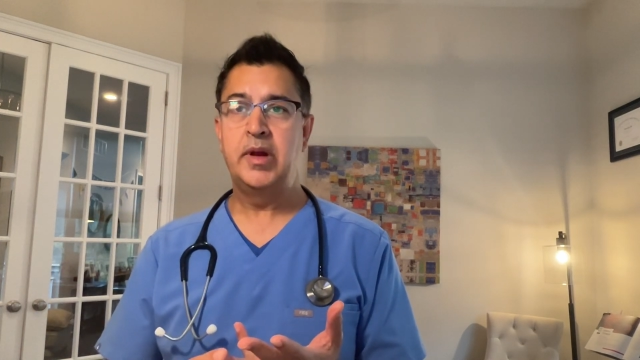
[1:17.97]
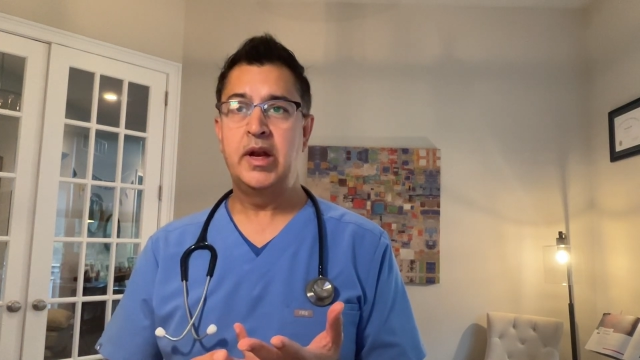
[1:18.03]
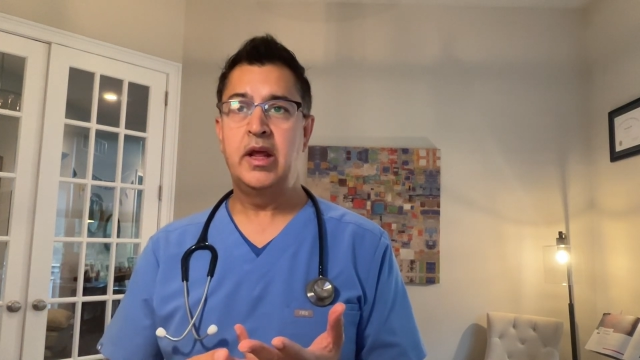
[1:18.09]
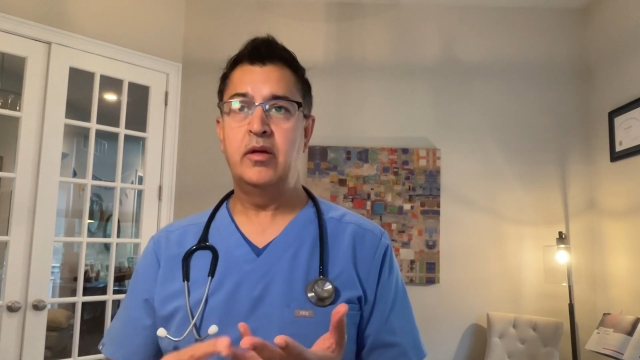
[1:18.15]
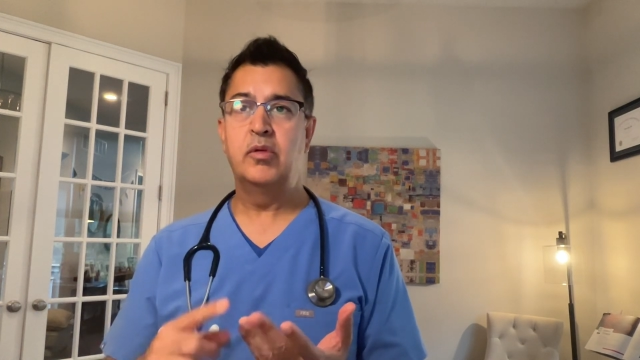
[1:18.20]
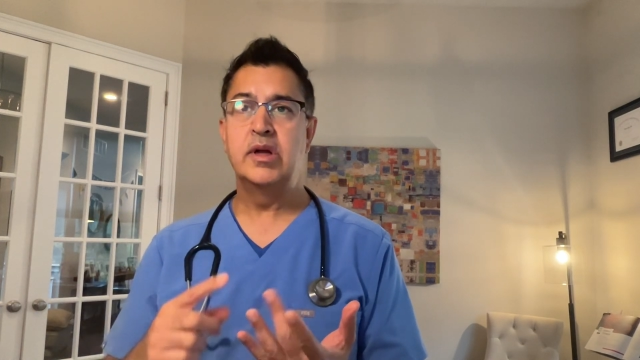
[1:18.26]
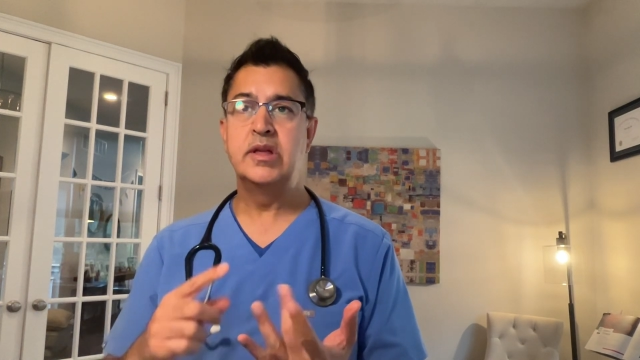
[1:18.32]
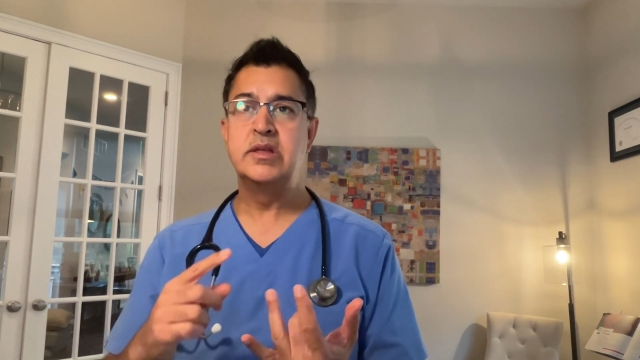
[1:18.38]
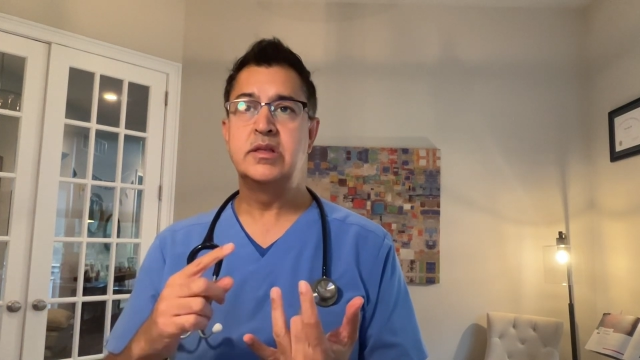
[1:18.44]

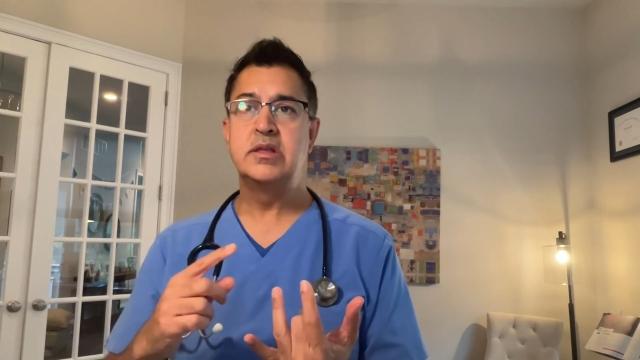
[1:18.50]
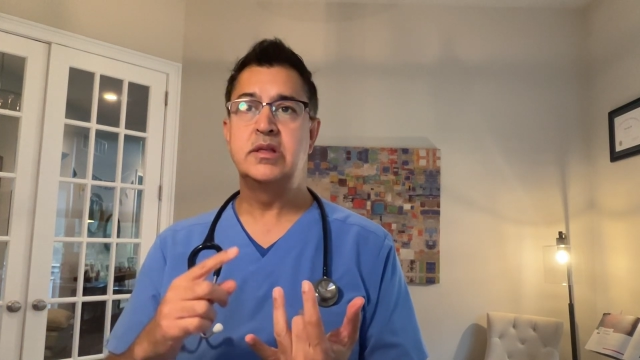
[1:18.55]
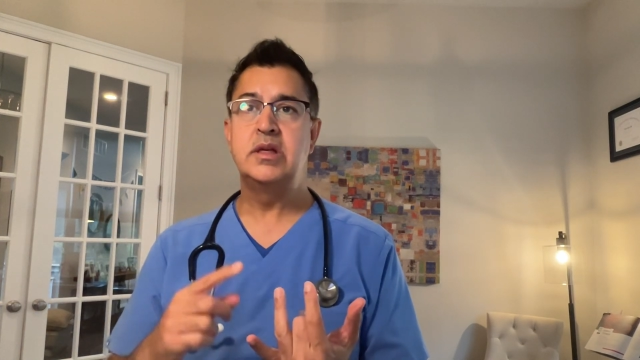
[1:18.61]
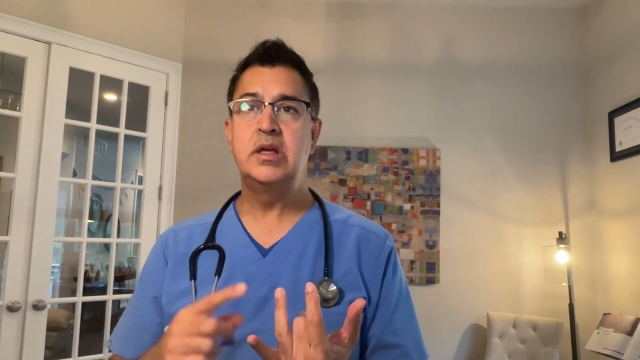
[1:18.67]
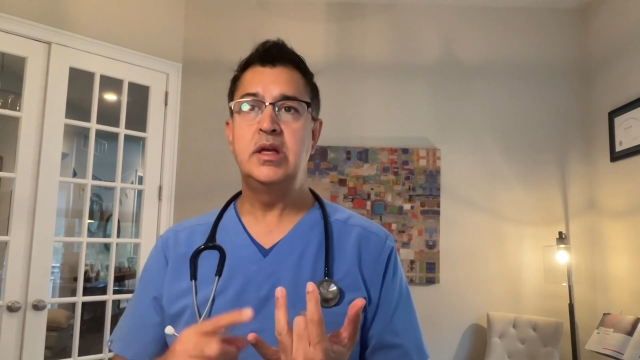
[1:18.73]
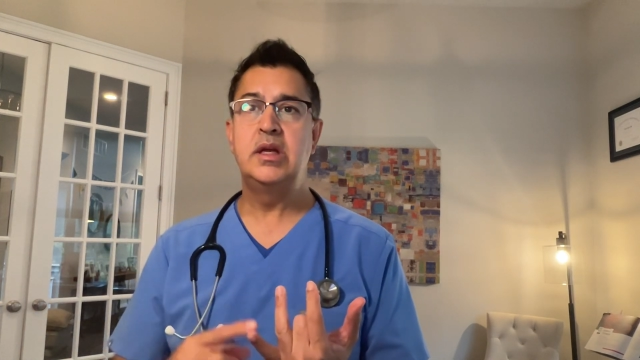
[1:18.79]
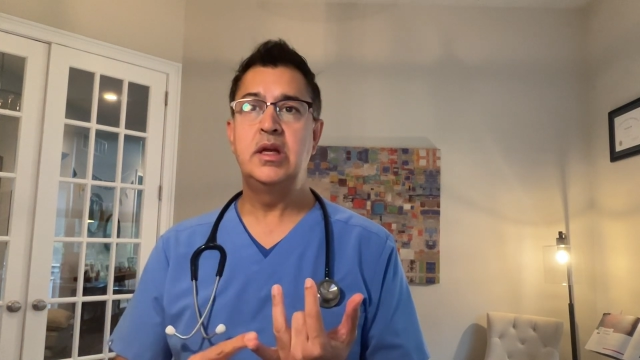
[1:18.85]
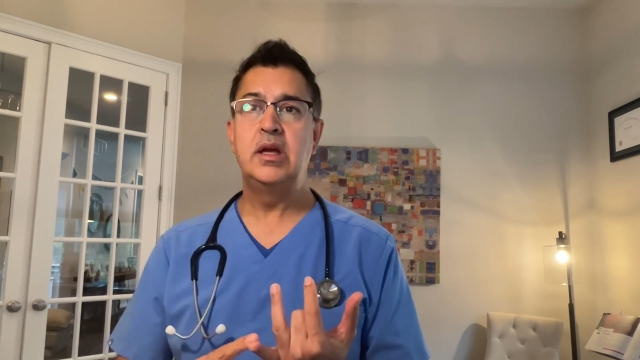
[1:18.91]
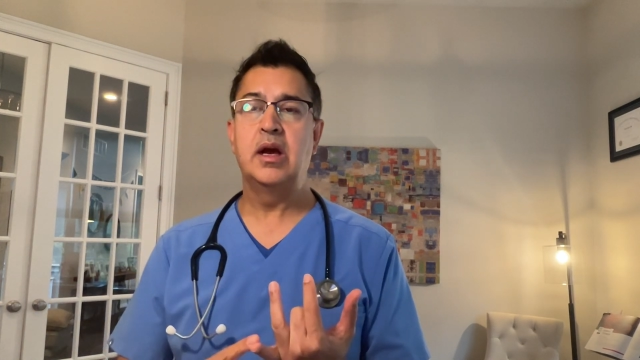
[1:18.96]

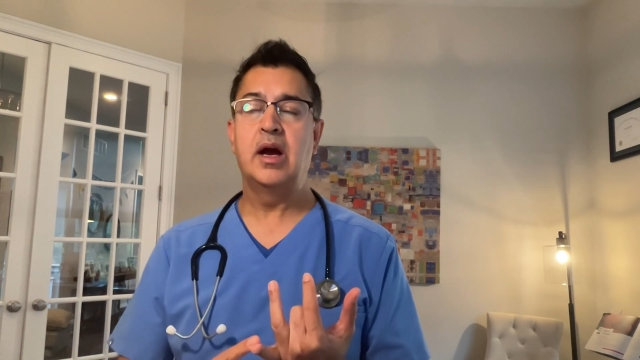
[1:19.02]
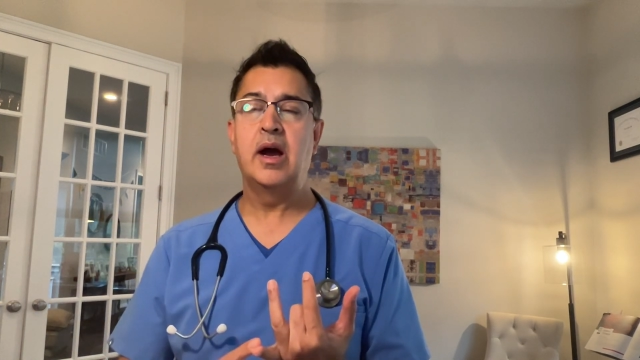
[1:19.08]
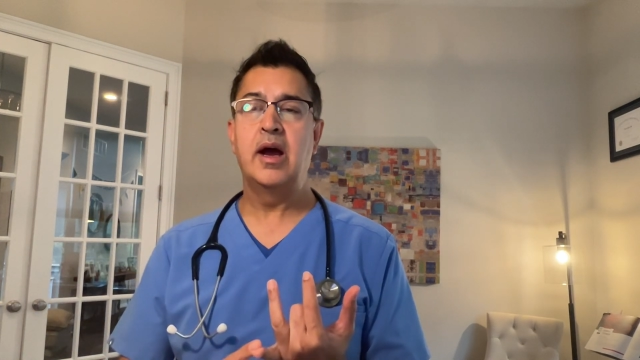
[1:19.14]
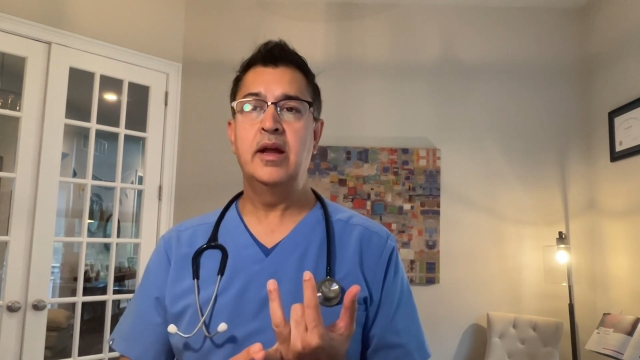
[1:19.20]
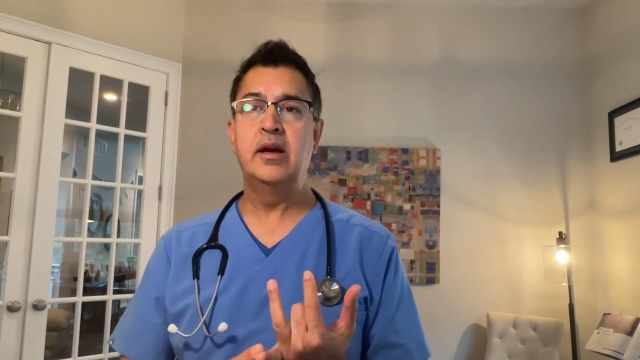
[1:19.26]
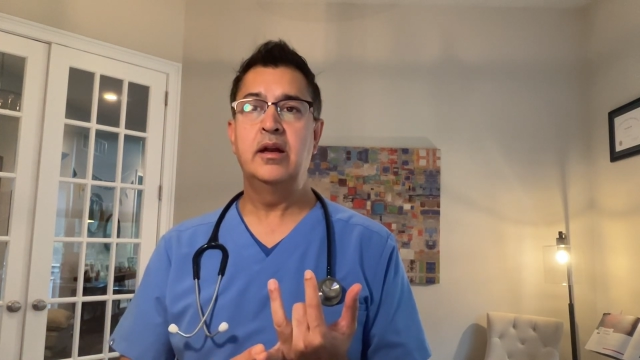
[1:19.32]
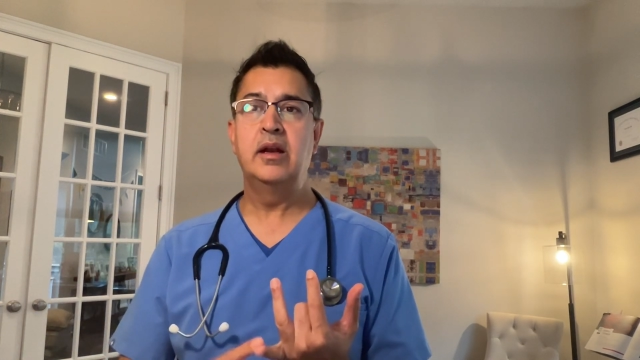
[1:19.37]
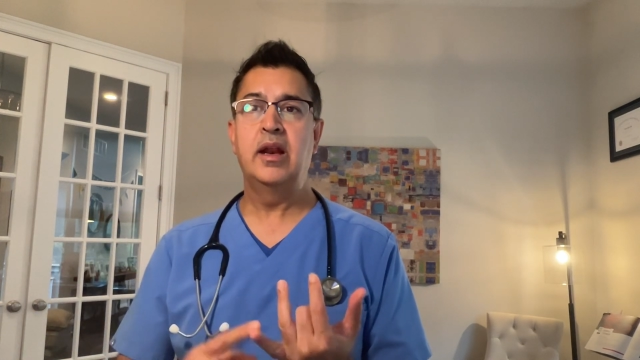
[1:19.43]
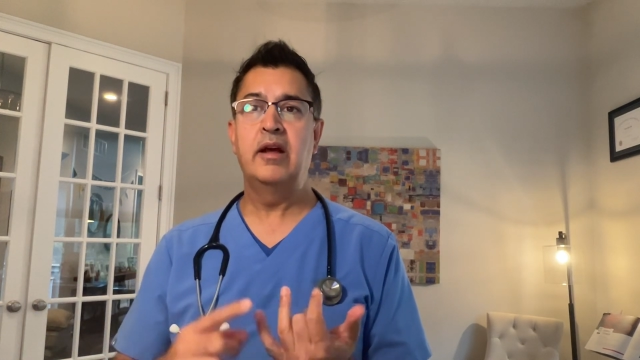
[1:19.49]
A1C,
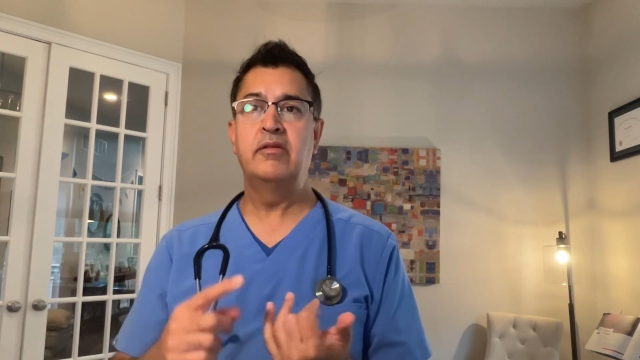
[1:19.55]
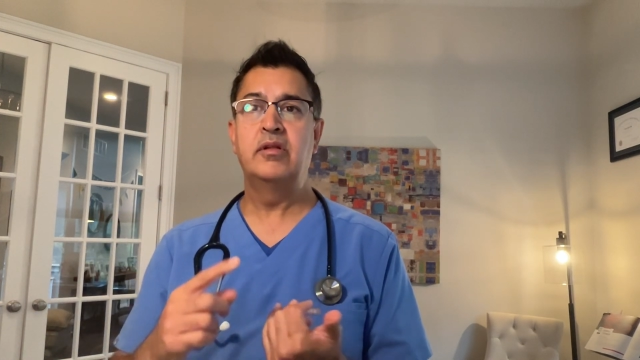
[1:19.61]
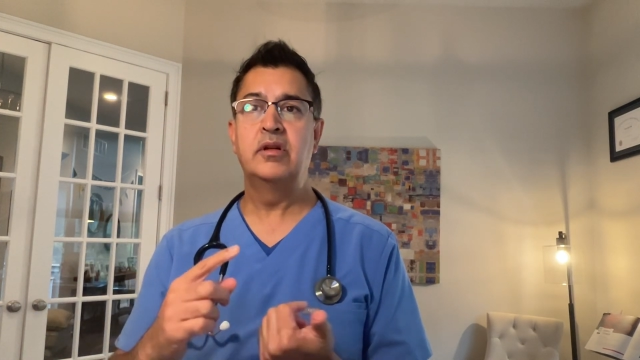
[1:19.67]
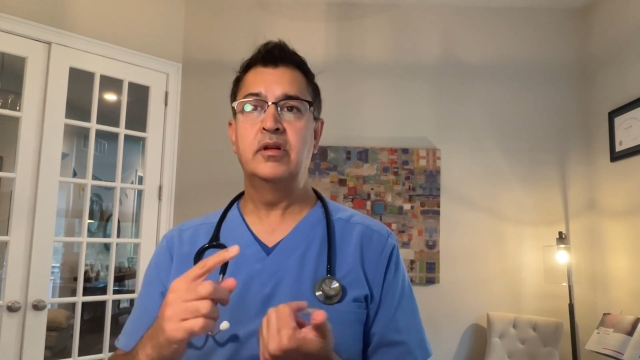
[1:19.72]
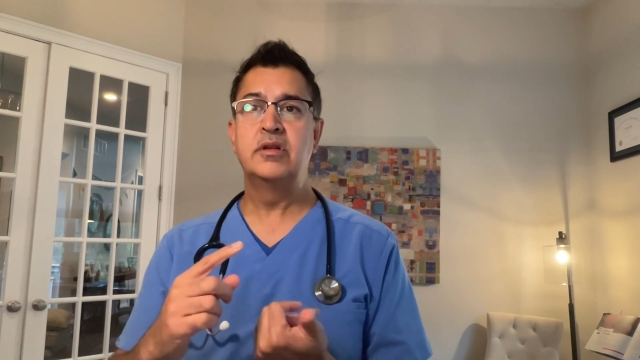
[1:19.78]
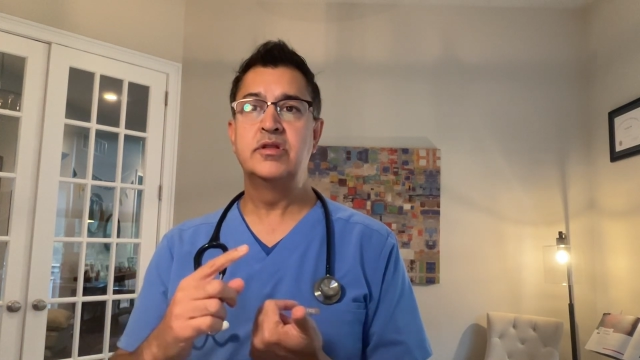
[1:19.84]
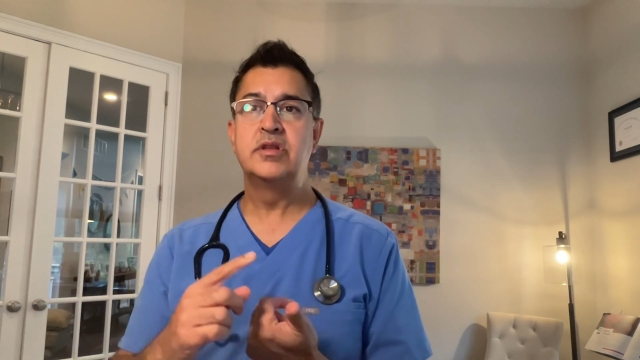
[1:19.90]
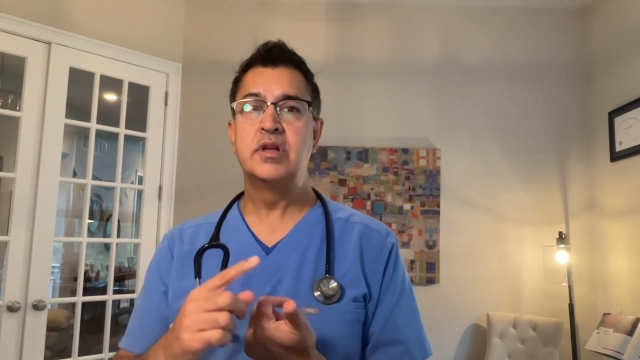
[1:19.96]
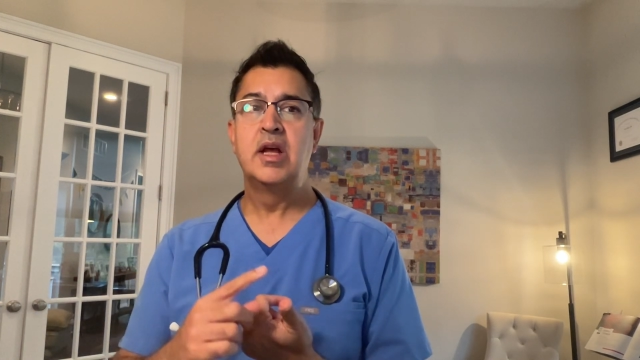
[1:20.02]
iron
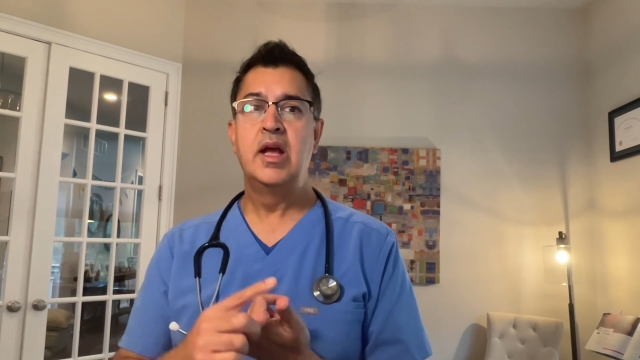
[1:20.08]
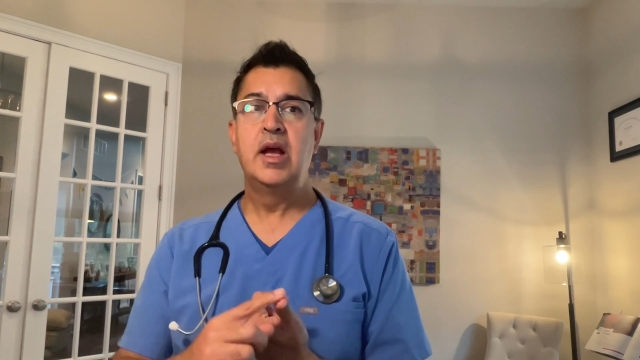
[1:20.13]
levels,